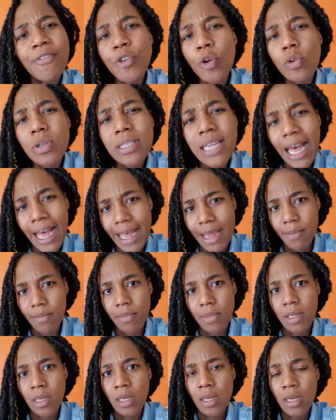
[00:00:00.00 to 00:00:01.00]
no
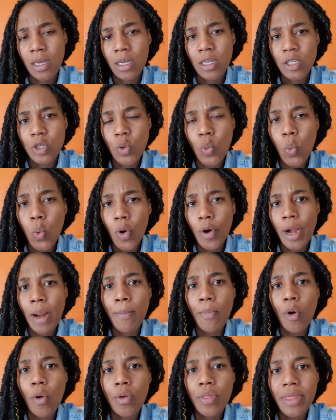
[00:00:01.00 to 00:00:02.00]
time to worry
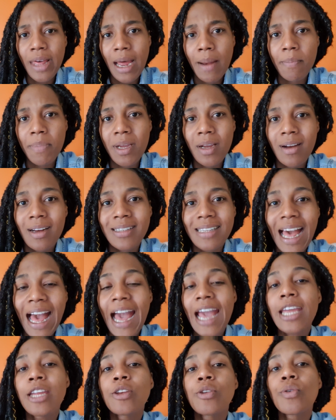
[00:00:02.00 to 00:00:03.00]
about that, because
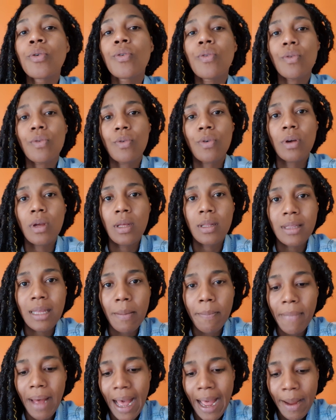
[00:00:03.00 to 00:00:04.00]
I know that
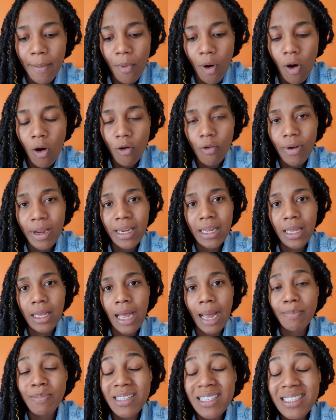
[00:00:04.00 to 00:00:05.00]

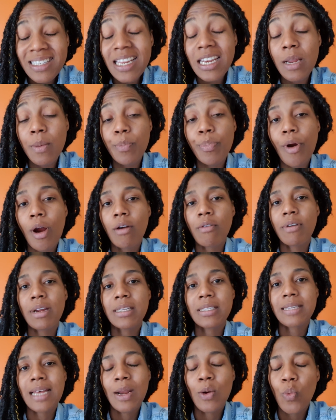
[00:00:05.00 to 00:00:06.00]
I'm still in
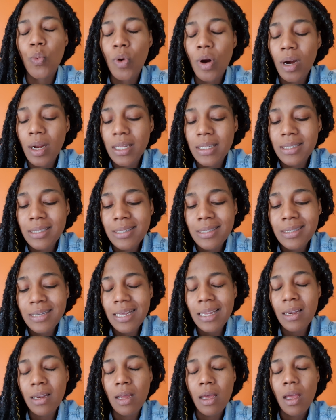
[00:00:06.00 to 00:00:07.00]
progress, and work is
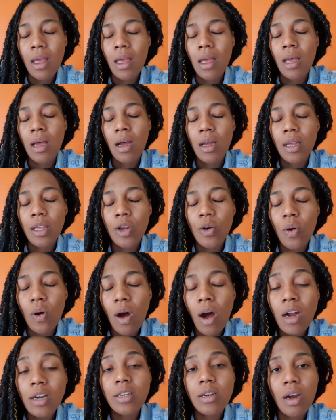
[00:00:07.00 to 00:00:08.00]
still,
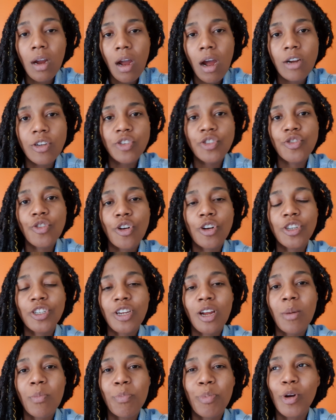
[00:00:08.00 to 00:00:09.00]
under
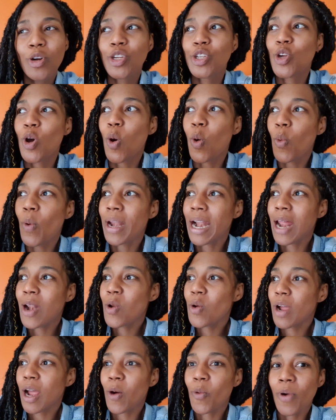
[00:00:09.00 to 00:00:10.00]
construction. But when I
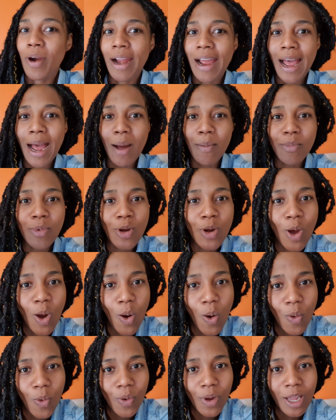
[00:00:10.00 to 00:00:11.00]
look at where I am
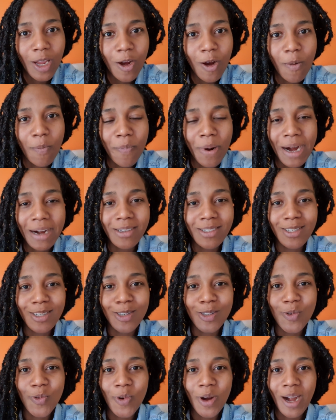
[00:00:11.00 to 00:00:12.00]
now in comparison
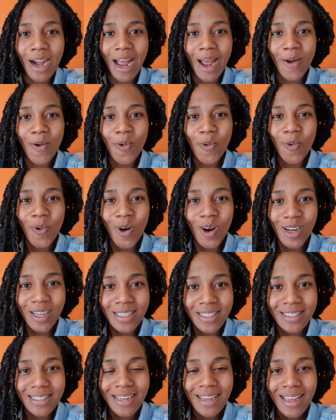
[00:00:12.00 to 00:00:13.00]
to where I
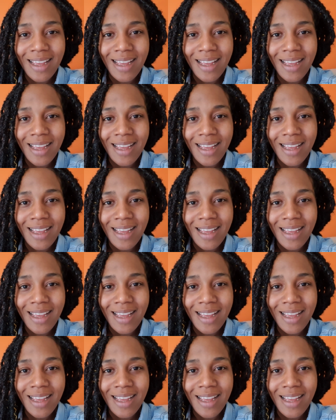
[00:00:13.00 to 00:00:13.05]
was,